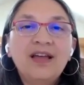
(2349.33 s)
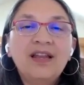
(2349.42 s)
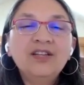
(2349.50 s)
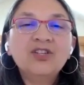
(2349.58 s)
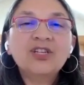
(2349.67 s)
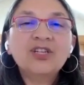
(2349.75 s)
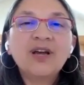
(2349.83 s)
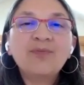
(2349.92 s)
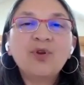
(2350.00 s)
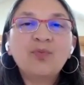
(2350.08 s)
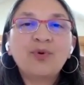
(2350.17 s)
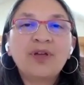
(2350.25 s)
And each time
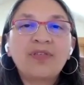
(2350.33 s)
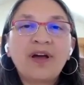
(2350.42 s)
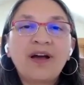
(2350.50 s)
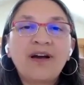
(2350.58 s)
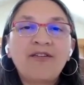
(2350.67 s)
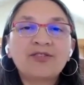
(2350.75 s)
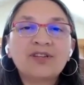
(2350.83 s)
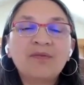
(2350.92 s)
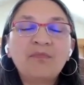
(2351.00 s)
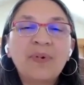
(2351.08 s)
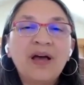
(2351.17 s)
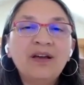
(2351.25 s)
you breathe out,
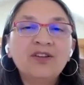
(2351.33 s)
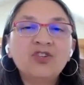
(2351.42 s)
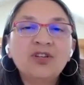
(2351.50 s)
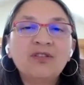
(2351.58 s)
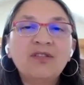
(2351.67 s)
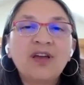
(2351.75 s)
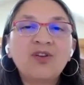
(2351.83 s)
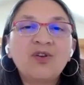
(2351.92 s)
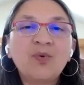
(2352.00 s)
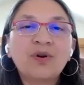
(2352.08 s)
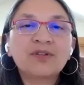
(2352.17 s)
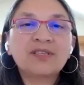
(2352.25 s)
imagine that
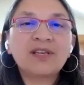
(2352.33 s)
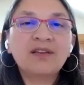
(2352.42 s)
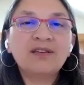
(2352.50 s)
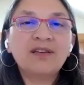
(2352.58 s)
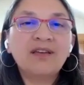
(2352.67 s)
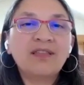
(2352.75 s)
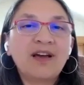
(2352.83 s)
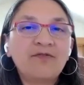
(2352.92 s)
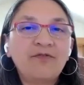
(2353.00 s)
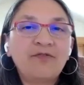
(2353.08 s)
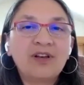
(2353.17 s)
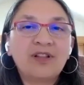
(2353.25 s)
you are sending
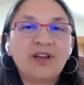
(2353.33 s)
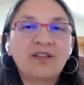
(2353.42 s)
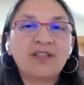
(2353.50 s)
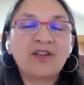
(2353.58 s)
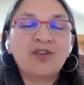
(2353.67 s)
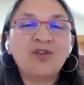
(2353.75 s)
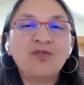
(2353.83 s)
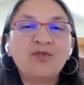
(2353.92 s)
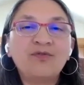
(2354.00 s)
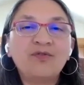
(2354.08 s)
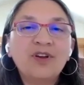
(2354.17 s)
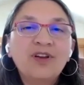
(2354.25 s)
that feeling that
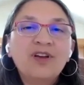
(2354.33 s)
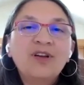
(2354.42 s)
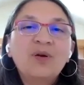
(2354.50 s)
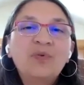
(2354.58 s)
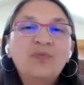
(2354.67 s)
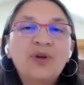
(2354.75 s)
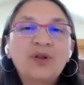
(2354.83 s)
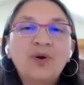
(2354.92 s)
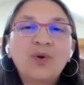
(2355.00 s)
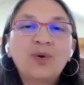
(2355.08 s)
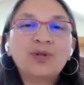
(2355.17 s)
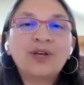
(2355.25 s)
you've been
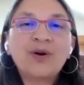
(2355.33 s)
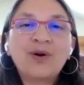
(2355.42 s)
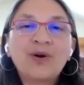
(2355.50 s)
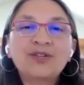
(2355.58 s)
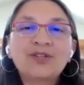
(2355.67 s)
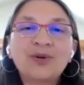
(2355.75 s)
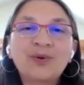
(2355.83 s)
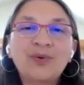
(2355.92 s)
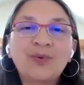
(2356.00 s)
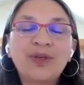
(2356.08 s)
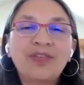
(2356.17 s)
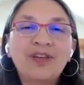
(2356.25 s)
holding on to
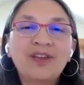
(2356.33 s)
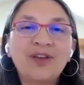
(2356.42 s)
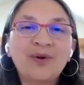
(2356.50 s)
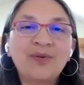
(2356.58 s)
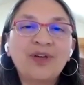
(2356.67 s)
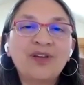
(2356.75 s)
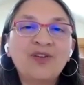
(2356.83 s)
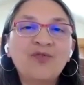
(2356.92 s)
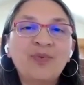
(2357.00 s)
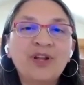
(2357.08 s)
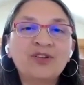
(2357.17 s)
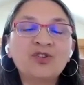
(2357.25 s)
within you, that
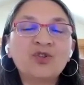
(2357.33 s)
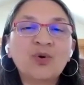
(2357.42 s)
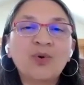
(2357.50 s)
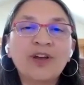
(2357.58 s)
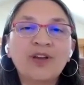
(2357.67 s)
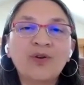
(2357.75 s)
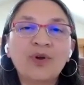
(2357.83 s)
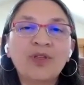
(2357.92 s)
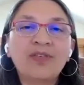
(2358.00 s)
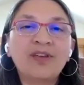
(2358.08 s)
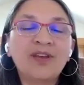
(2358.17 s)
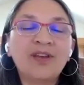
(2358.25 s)
you've been enjoying
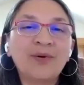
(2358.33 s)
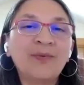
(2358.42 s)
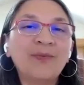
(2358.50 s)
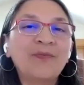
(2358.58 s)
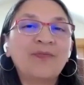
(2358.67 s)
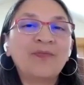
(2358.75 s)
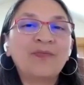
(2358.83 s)
within you.